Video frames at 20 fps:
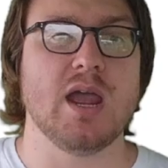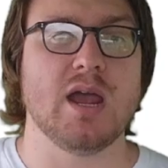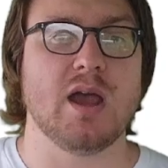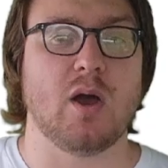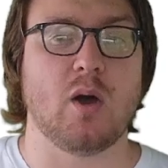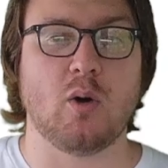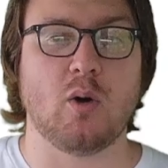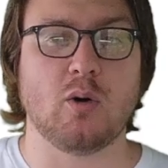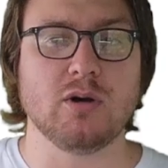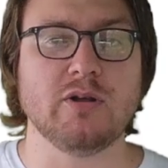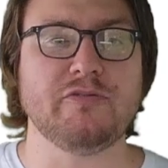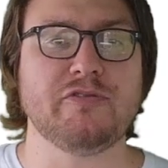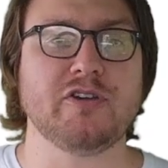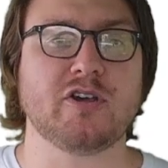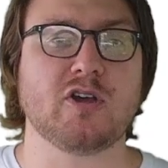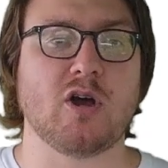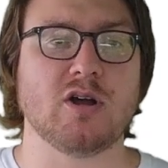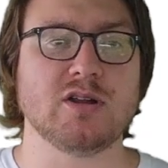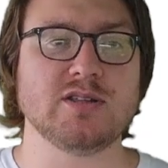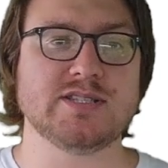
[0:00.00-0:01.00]
All of the
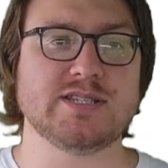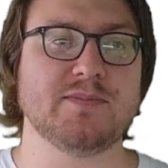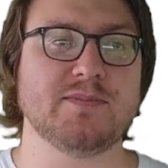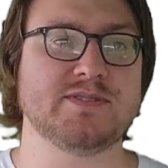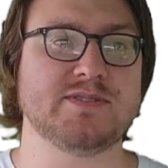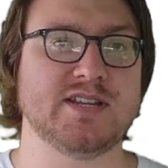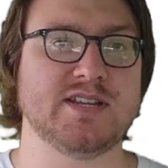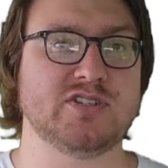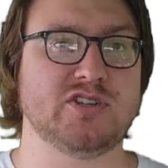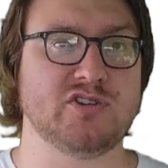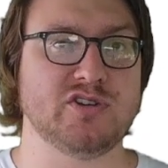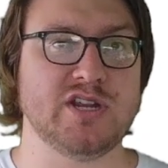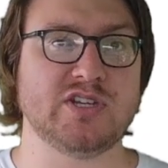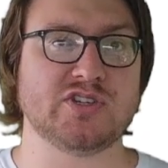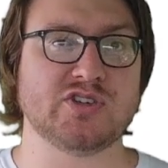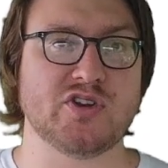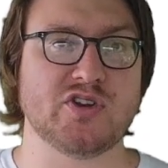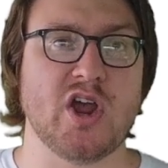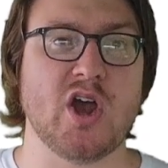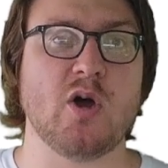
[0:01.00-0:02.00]
concepts that you need
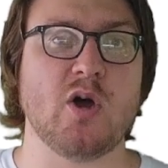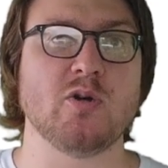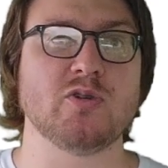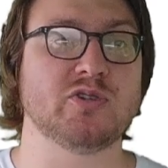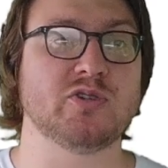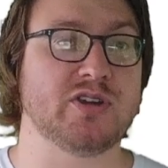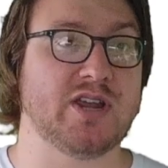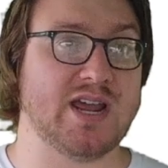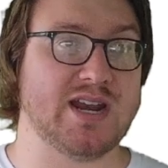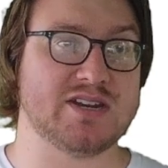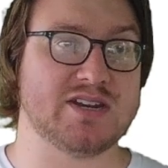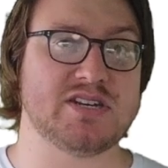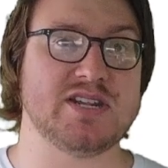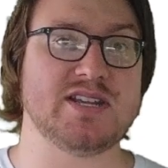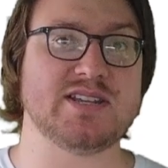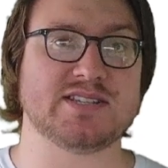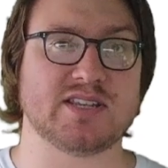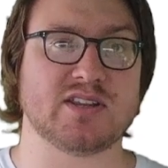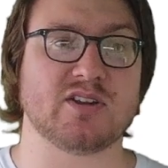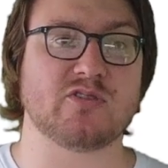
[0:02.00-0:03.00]
to know to get a
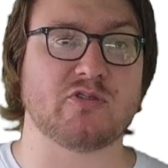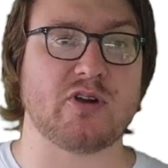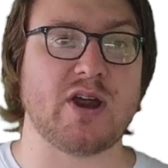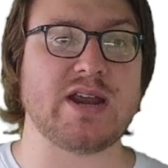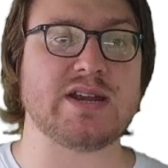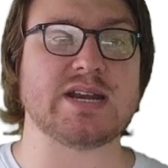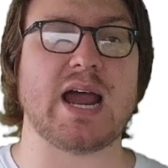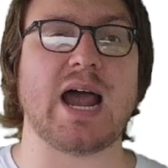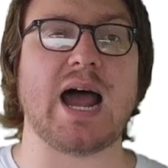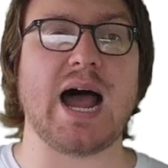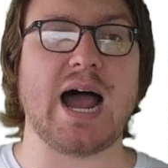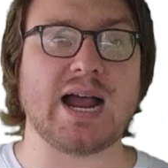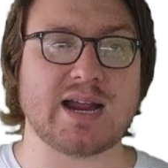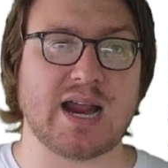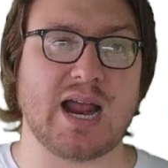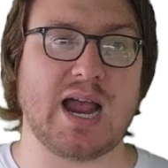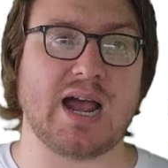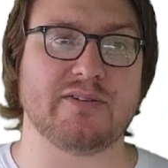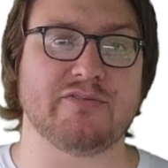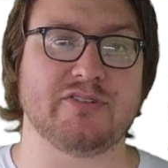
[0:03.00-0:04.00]
decent grade are
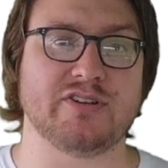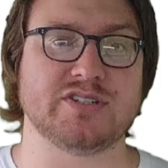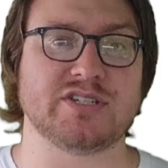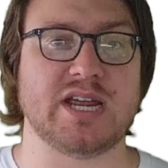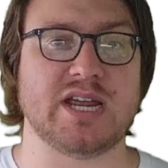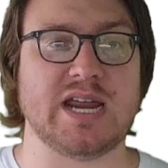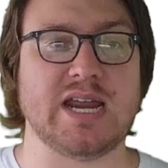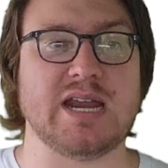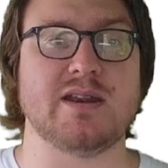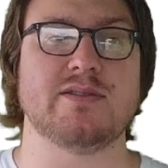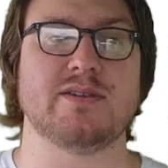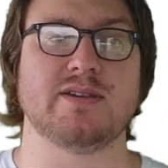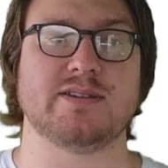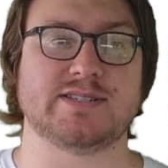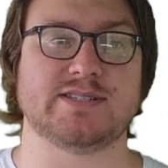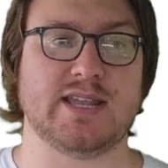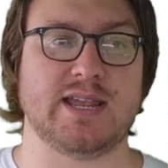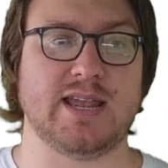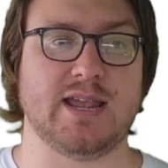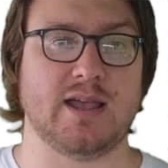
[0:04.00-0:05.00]
covered in
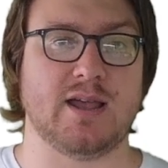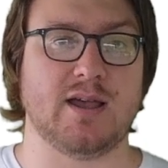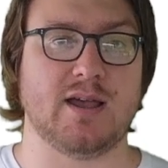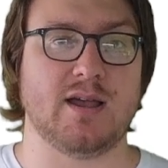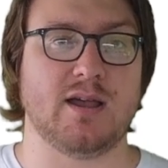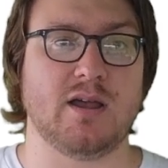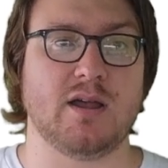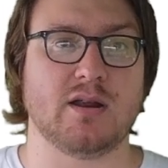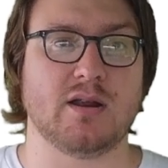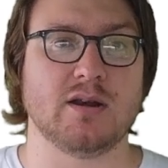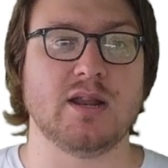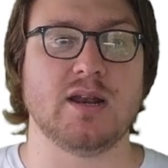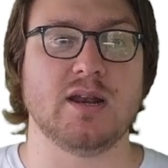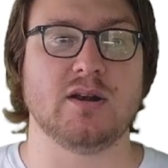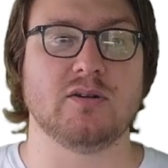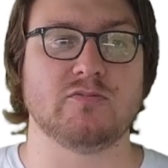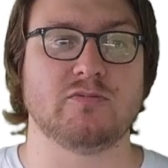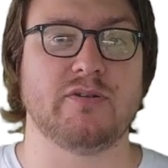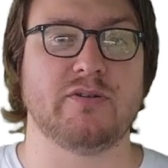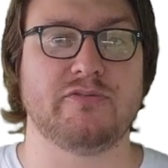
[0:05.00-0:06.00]
this little
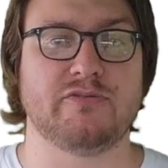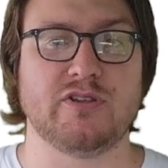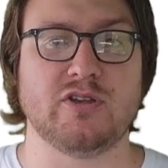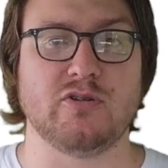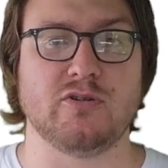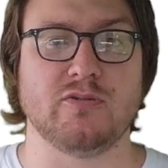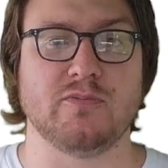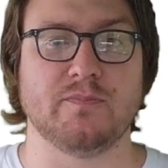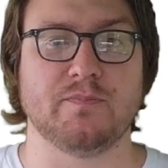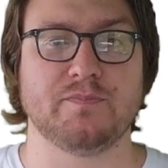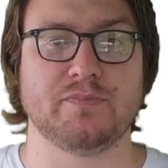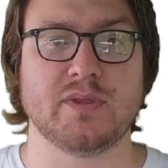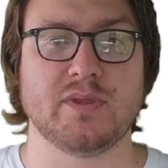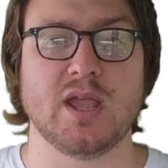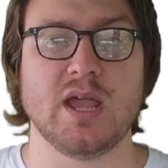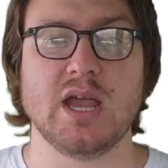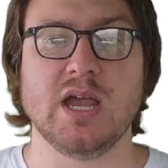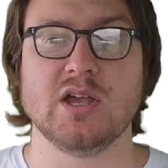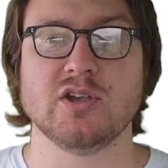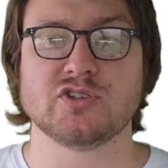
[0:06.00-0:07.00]
review.
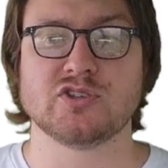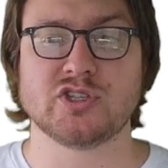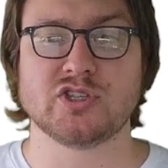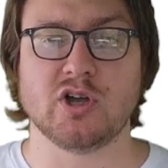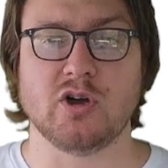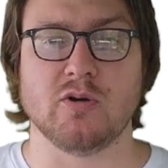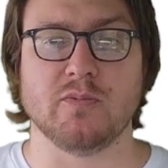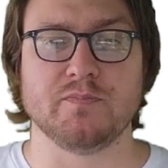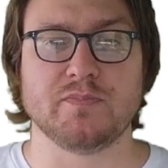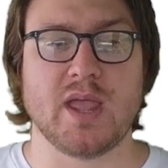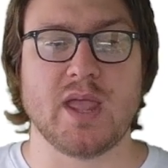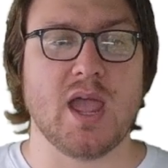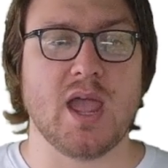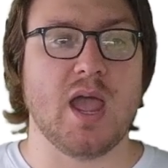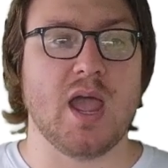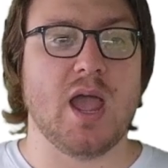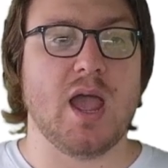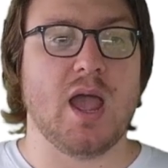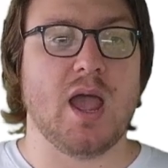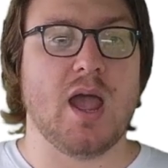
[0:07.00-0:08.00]
So,
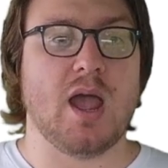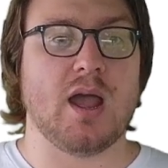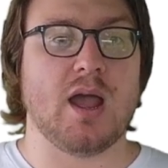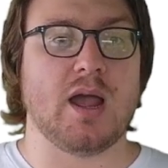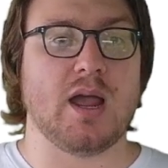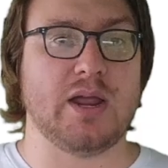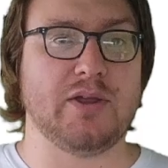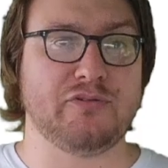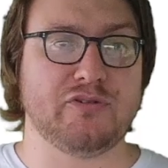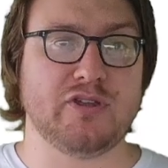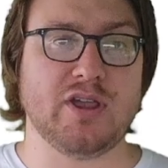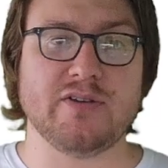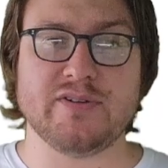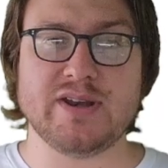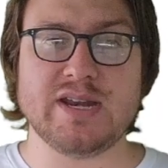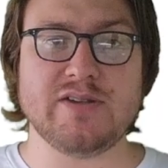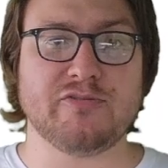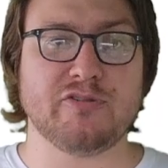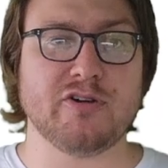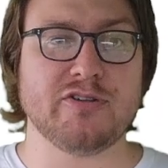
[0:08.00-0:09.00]
if you have
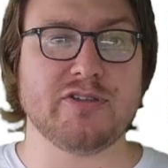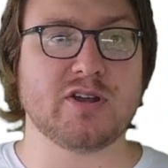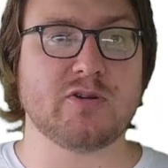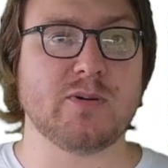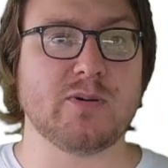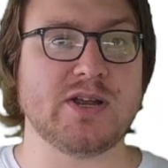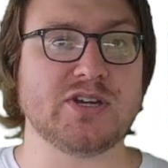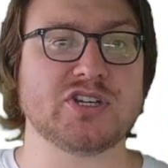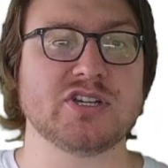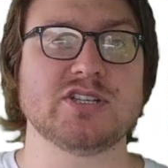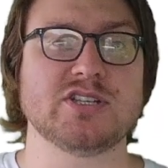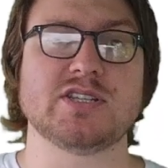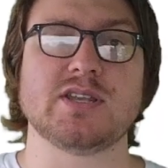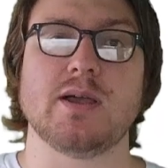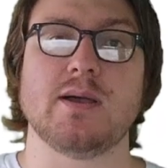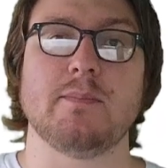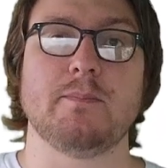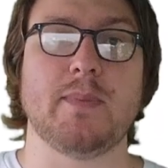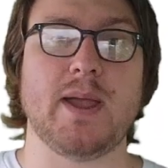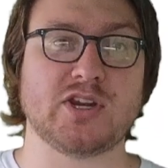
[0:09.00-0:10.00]
any further questions,
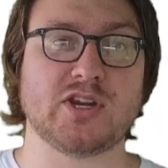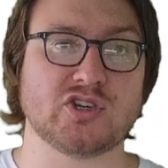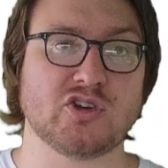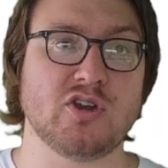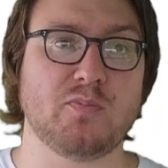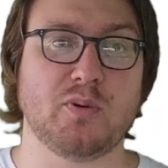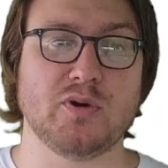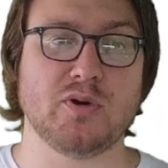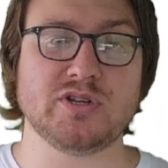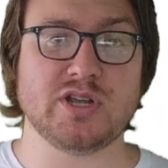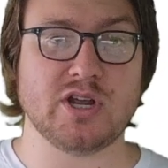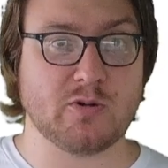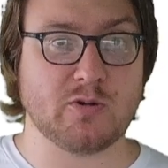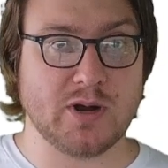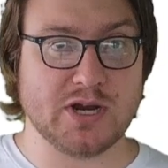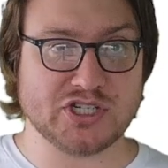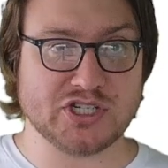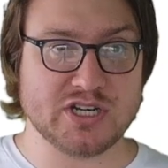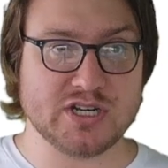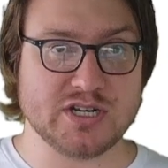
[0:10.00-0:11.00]
make sure you put your
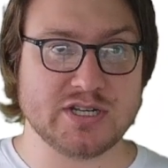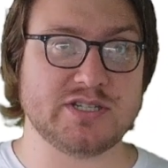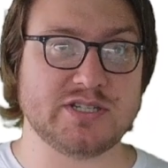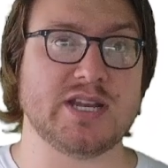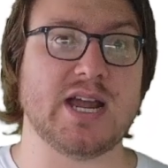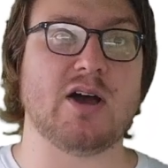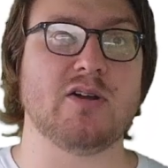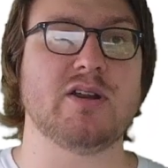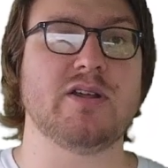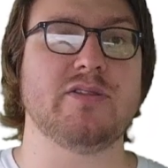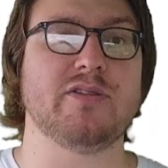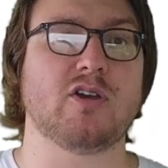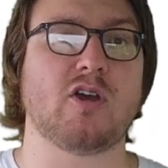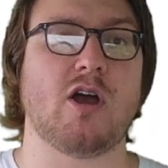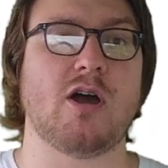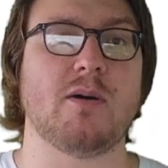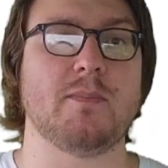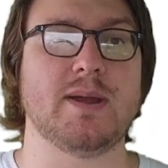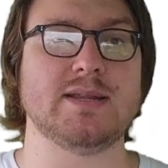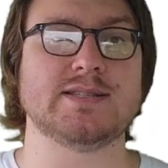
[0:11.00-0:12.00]
question down in the
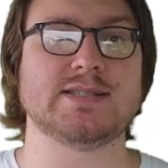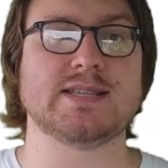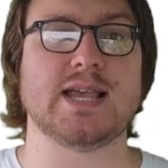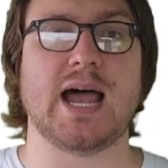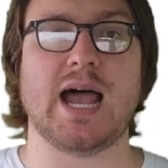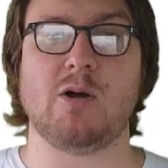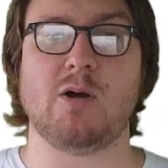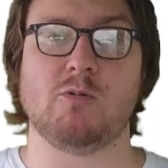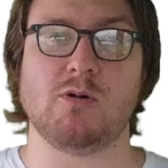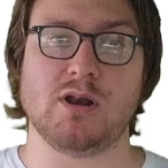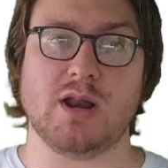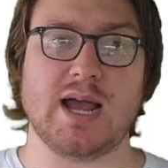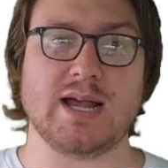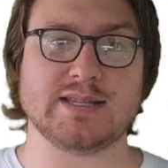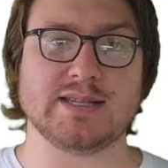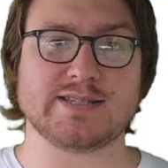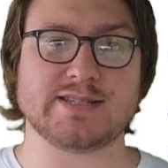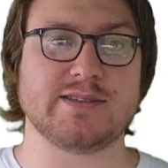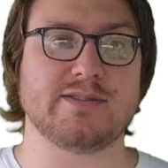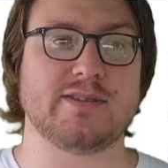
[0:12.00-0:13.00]
comments. I will
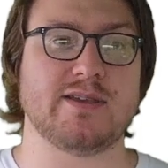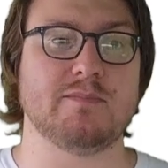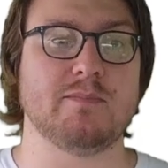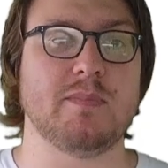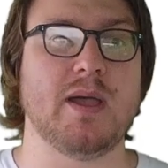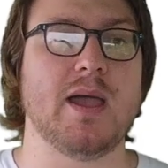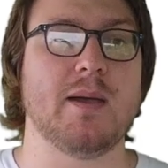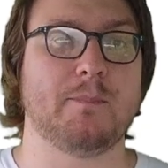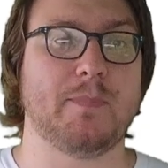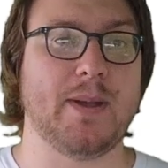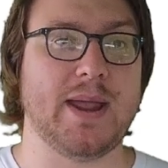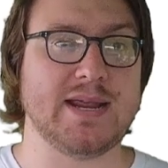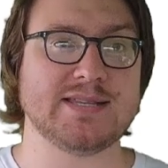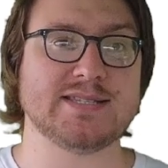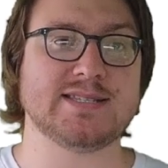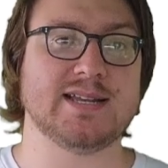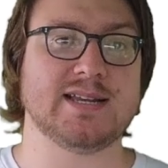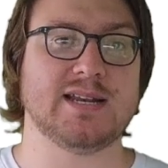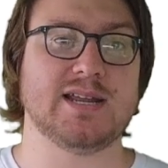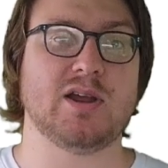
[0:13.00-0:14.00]
answer them
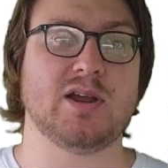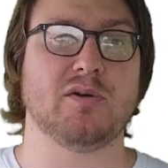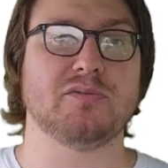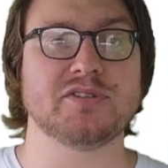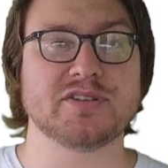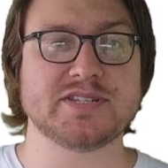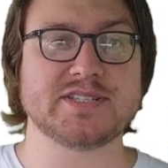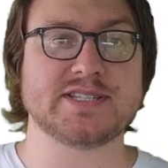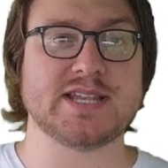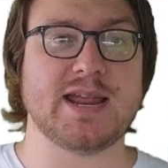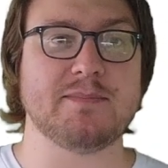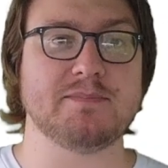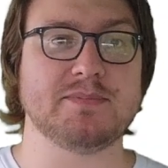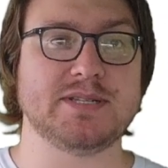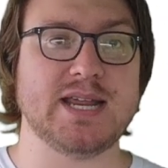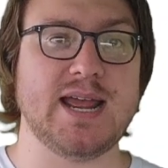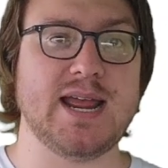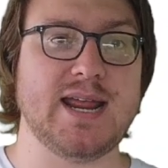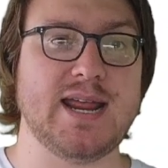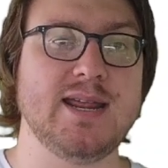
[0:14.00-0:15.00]
basically on the same
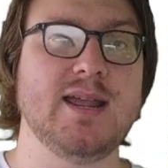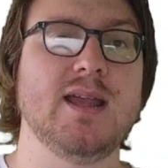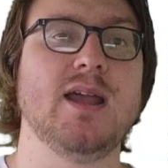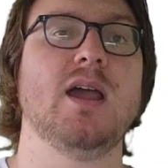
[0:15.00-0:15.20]
day.